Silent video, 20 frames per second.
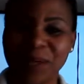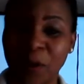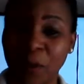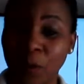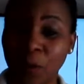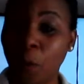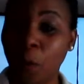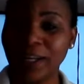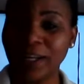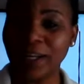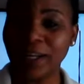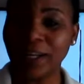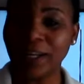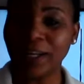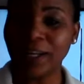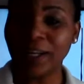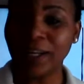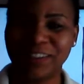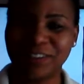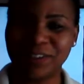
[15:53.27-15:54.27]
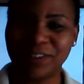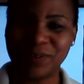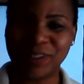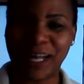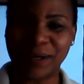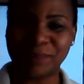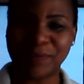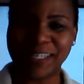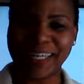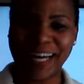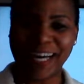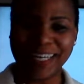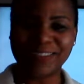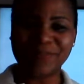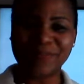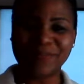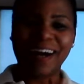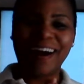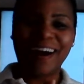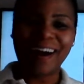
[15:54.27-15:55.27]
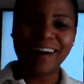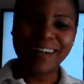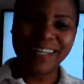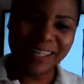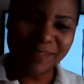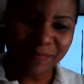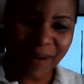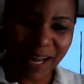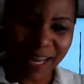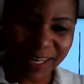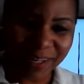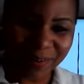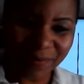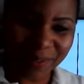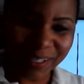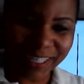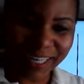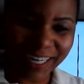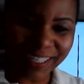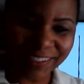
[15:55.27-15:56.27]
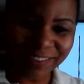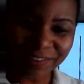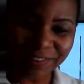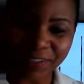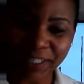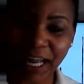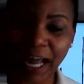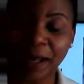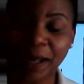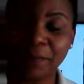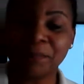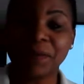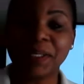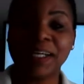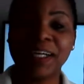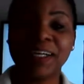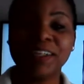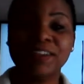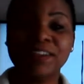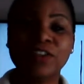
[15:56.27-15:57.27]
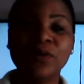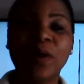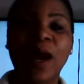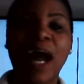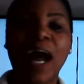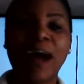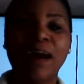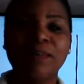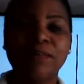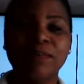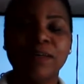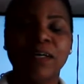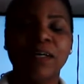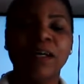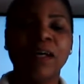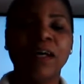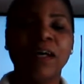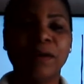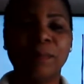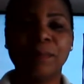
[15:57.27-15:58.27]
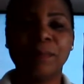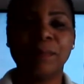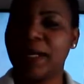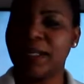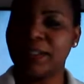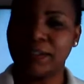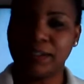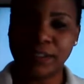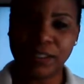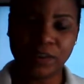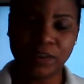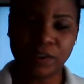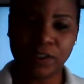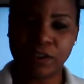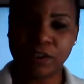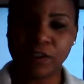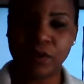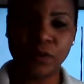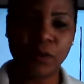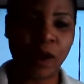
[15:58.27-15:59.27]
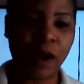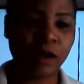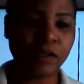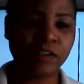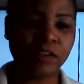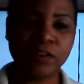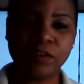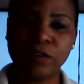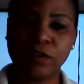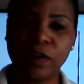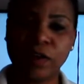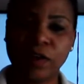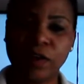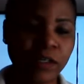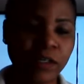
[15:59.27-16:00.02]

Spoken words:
a wonderful way to do that, because we are in a bilingual country and because you have the best teachers who are just on